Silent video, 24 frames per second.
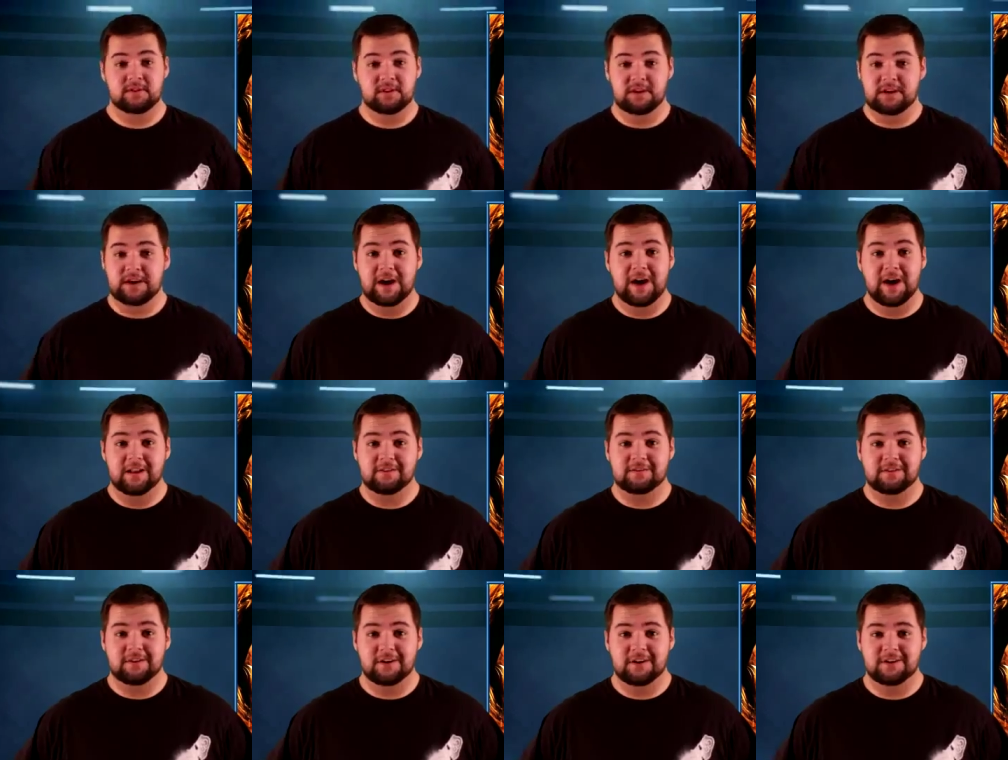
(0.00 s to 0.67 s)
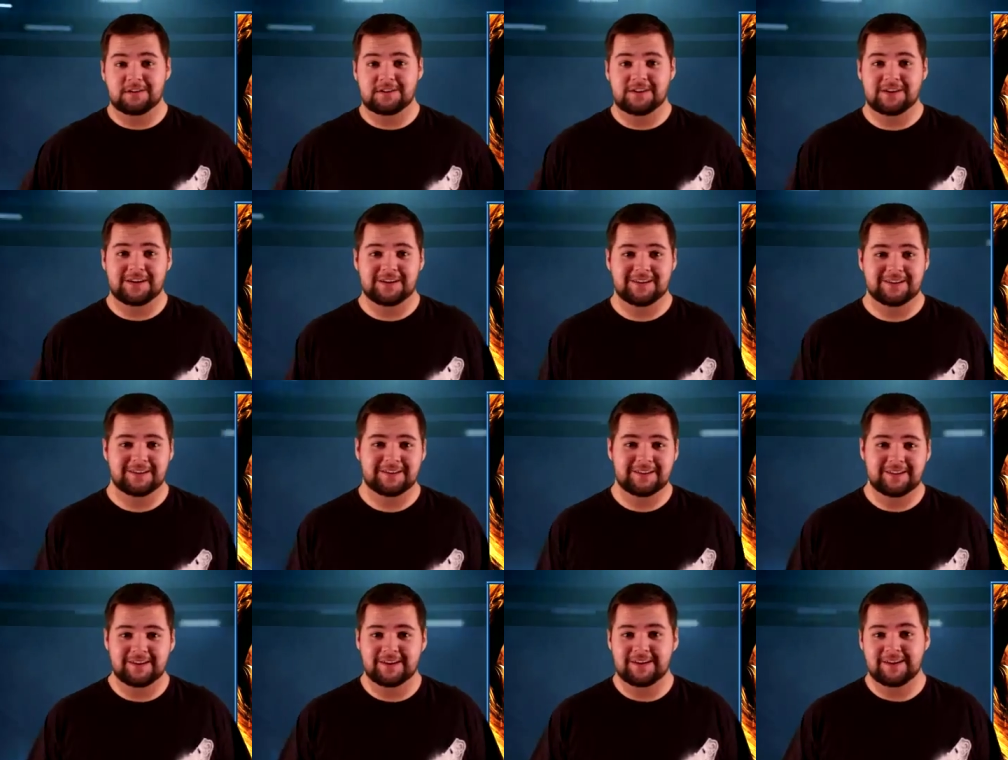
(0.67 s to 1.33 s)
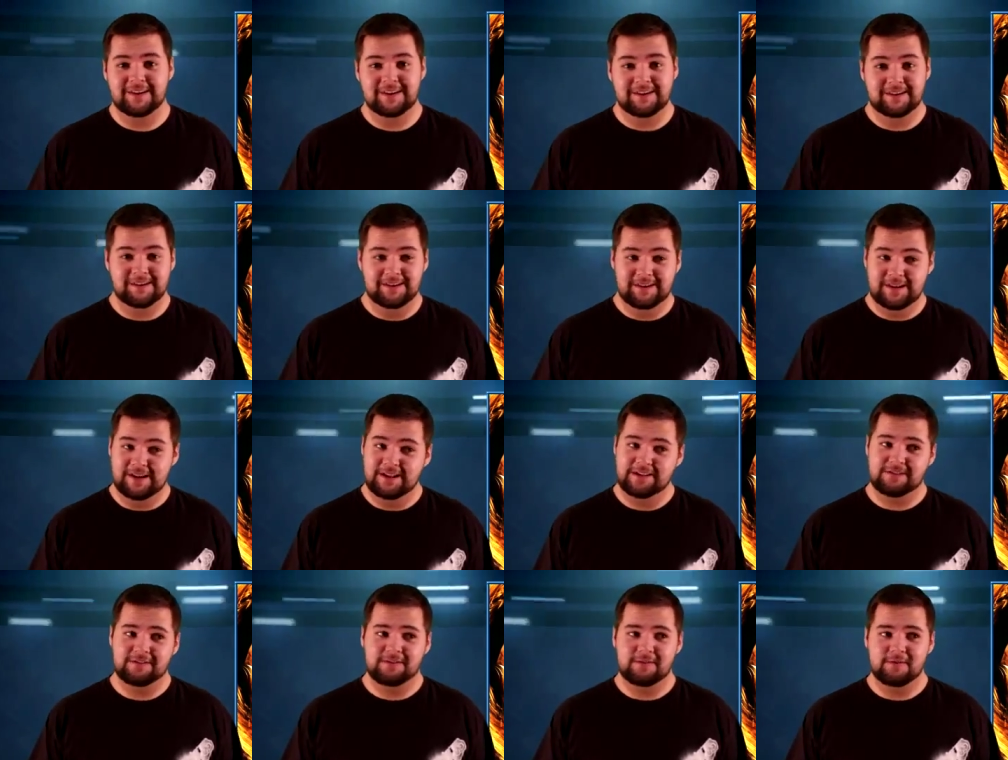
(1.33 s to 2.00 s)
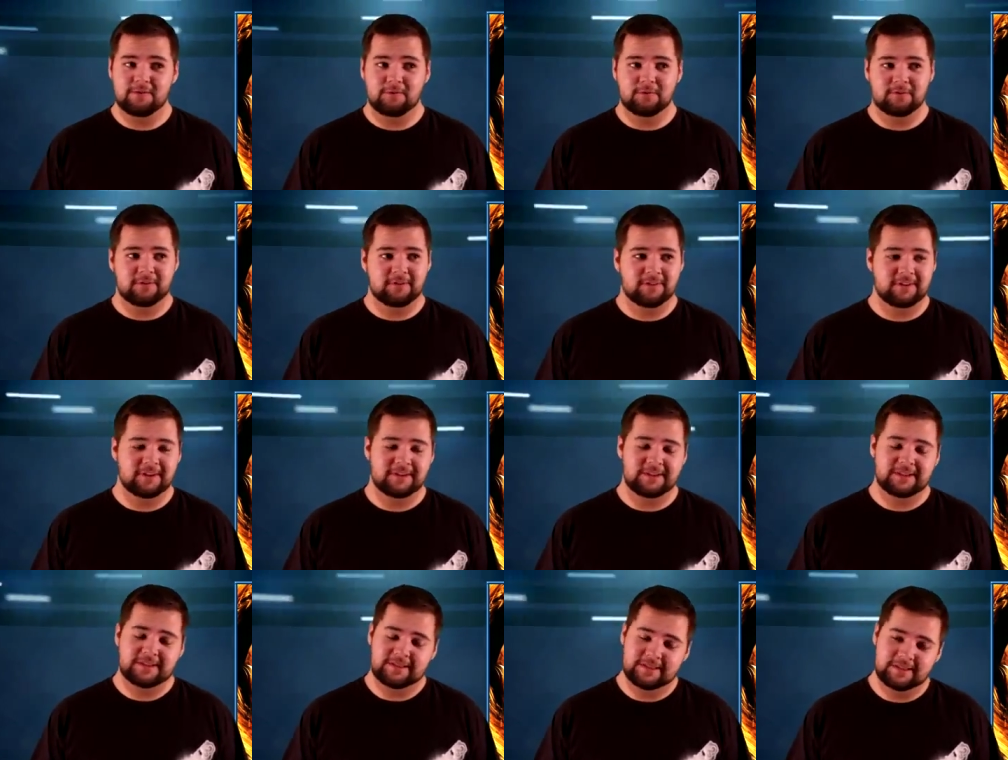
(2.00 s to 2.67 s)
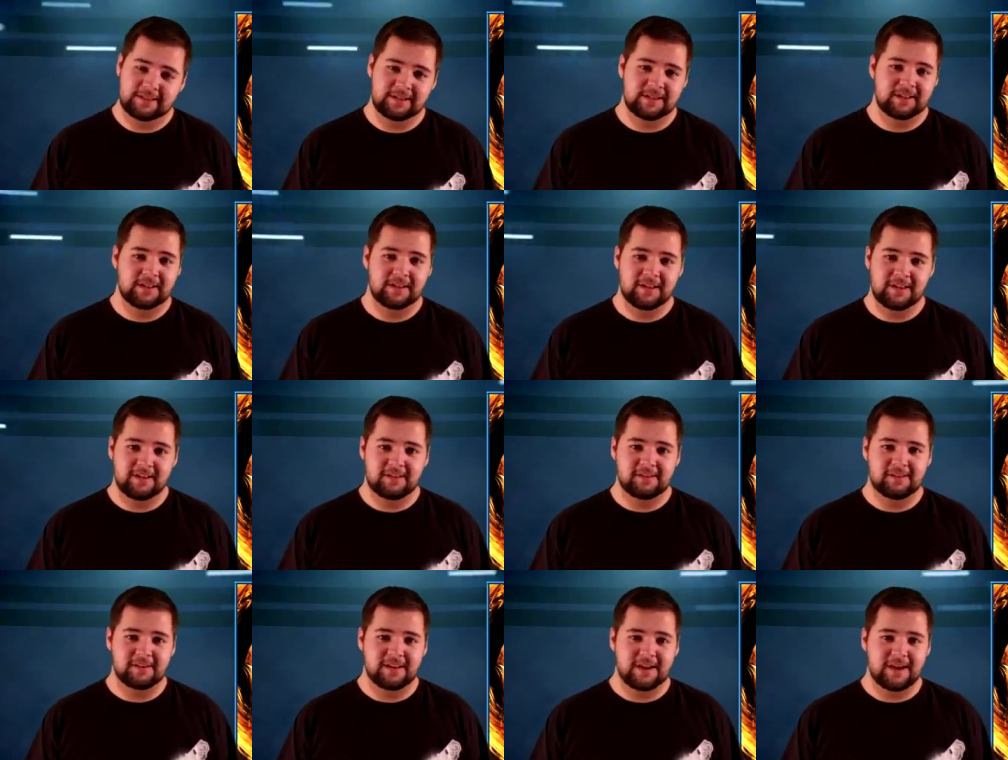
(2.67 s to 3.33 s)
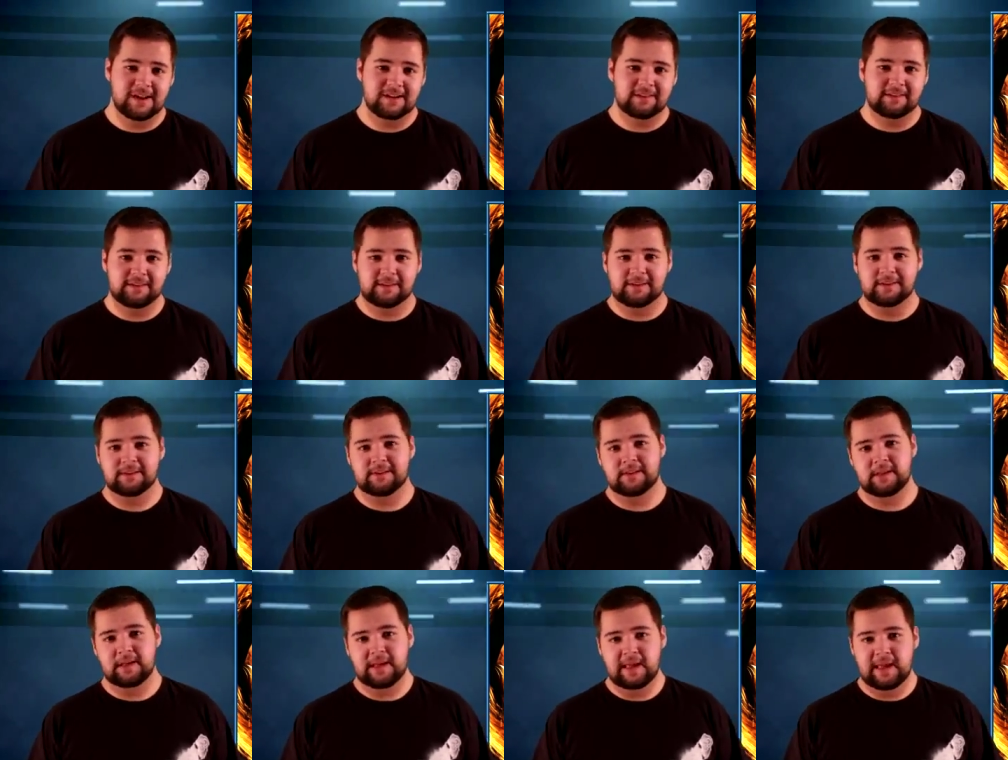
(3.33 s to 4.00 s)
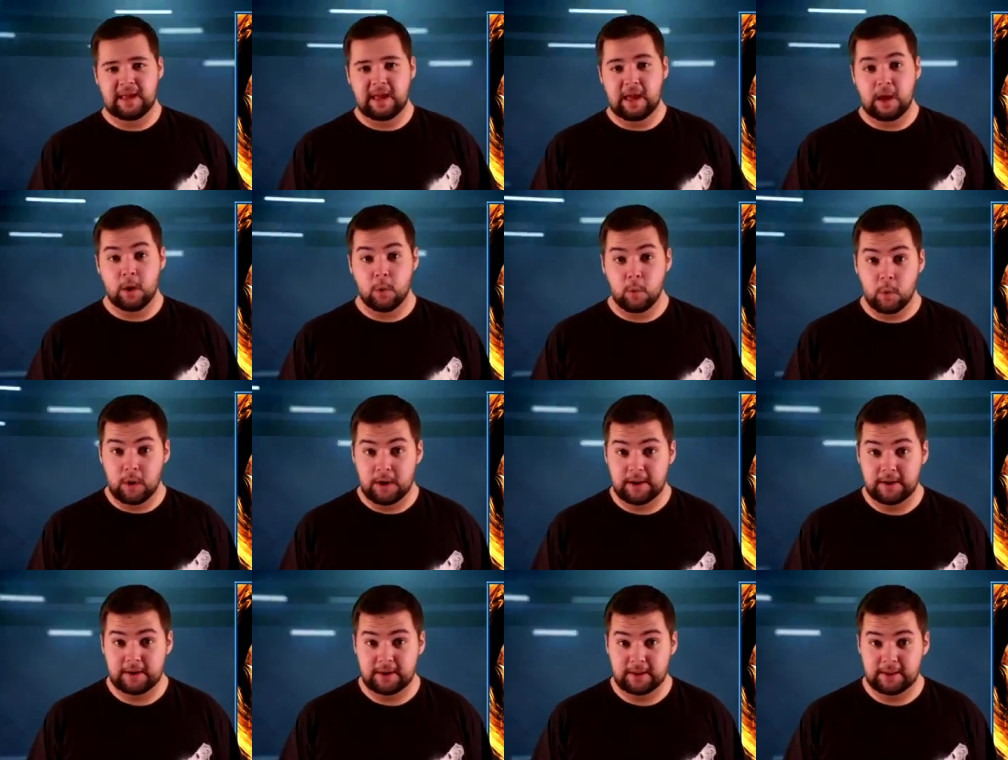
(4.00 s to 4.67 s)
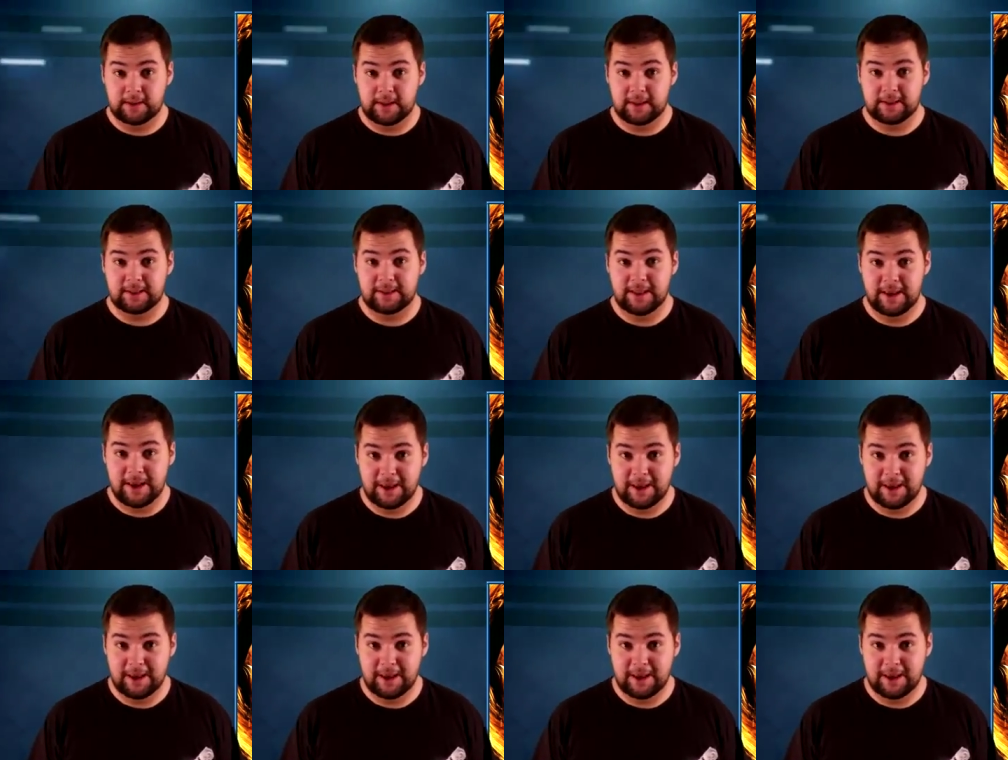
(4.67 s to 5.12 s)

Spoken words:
The gods aren't. Not Zeus. He's not wanting to let